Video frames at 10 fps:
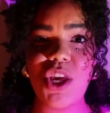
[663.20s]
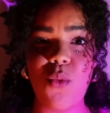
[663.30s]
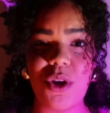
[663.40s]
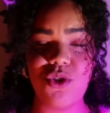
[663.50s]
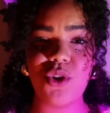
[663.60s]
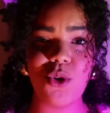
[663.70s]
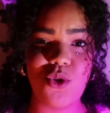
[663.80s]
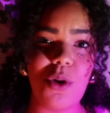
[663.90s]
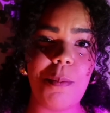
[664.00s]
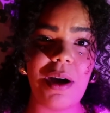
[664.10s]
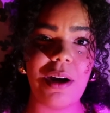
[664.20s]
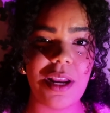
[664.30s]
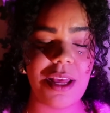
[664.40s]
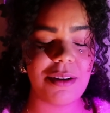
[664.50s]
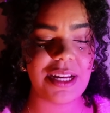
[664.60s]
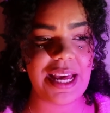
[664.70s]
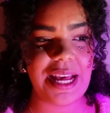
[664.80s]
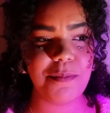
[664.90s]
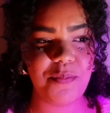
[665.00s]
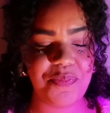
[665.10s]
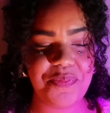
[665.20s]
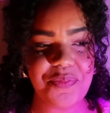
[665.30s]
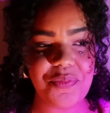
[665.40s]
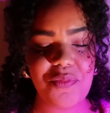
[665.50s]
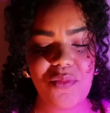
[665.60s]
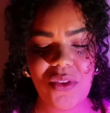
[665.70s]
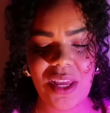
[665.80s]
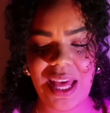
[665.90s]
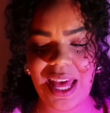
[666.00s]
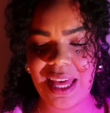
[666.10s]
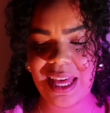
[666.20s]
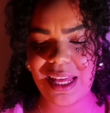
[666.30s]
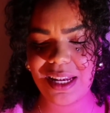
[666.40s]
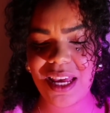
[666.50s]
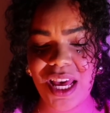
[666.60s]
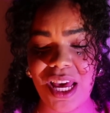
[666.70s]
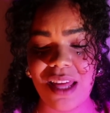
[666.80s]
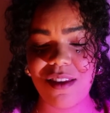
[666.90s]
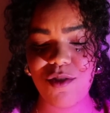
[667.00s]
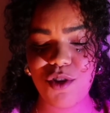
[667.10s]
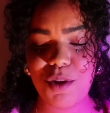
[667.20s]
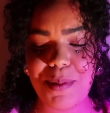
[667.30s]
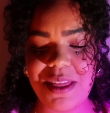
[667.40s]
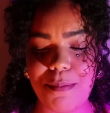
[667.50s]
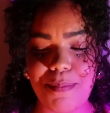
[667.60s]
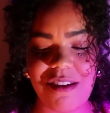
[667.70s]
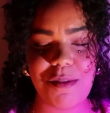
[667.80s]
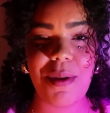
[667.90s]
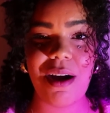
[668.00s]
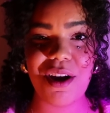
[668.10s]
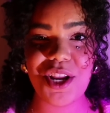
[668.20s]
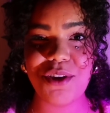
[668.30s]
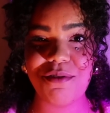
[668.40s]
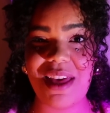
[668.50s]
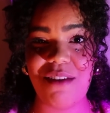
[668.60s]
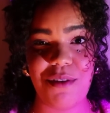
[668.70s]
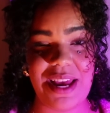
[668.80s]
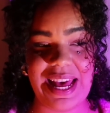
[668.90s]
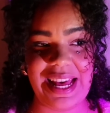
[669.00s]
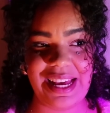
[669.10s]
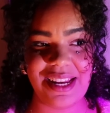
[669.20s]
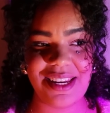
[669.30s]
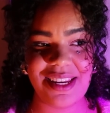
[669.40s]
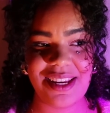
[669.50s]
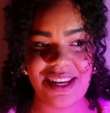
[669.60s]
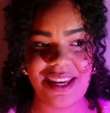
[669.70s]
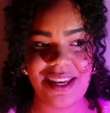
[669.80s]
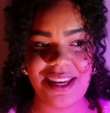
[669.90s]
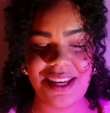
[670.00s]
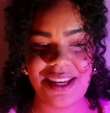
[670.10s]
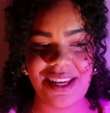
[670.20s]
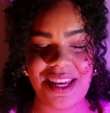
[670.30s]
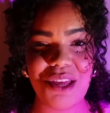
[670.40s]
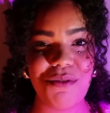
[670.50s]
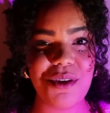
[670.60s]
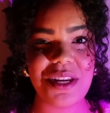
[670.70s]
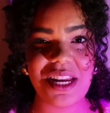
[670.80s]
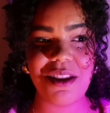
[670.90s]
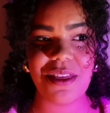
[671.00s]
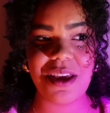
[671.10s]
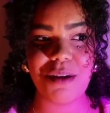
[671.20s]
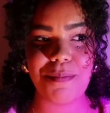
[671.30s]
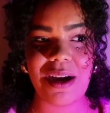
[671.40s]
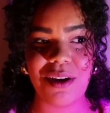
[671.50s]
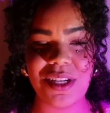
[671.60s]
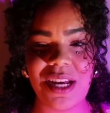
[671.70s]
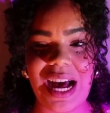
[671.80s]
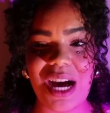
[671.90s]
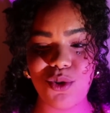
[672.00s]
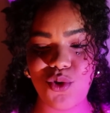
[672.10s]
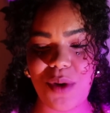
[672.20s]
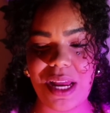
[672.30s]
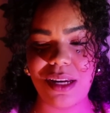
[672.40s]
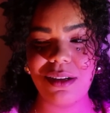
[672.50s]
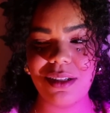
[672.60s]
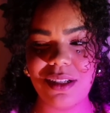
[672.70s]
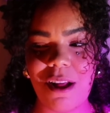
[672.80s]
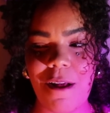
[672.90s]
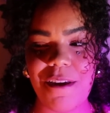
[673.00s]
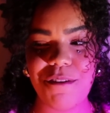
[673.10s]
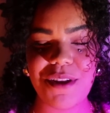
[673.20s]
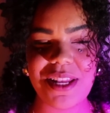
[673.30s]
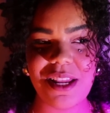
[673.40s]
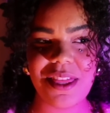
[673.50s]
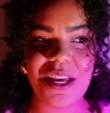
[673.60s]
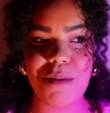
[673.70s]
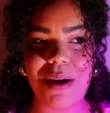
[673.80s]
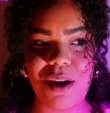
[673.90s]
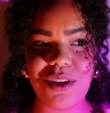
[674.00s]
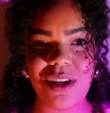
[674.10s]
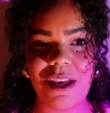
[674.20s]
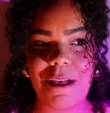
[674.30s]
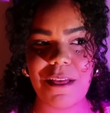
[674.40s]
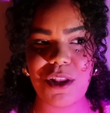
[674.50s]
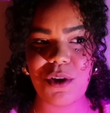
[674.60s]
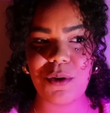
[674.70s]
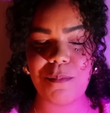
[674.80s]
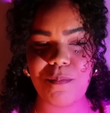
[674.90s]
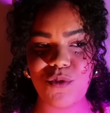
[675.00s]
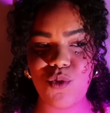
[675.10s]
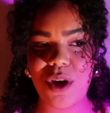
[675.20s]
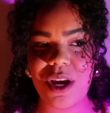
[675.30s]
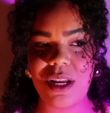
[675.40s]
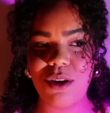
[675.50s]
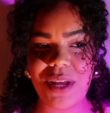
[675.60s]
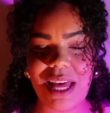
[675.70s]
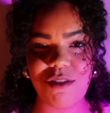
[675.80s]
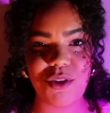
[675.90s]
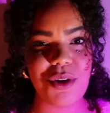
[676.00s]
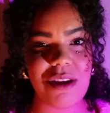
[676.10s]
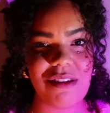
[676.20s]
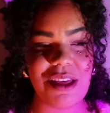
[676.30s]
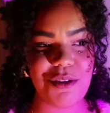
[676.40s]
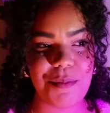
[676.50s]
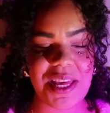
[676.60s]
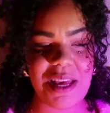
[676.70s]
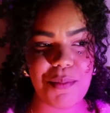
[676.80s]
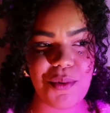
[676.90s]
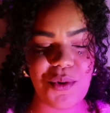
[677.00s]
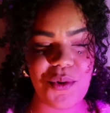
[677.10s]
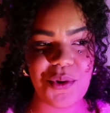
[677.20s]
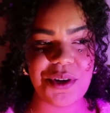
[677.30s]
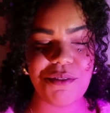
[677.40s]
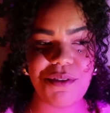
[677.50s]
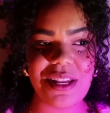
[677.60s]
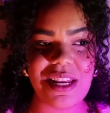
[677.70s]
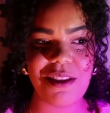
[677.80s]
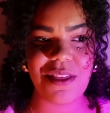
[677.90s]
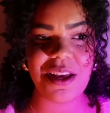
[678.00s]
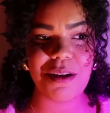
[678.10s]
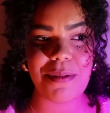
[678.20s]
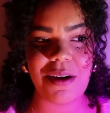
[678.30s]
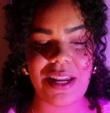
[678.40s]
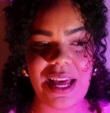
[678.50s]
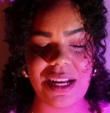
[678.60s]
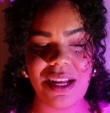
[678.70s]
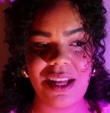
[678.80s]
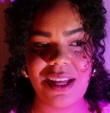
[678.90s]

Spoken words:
you want to go to a party, okay? And this could be the best party you've ever had. If you didn't think about how do I look, if you didn't think about, do I look as good as other people? Or if you didn't think about like,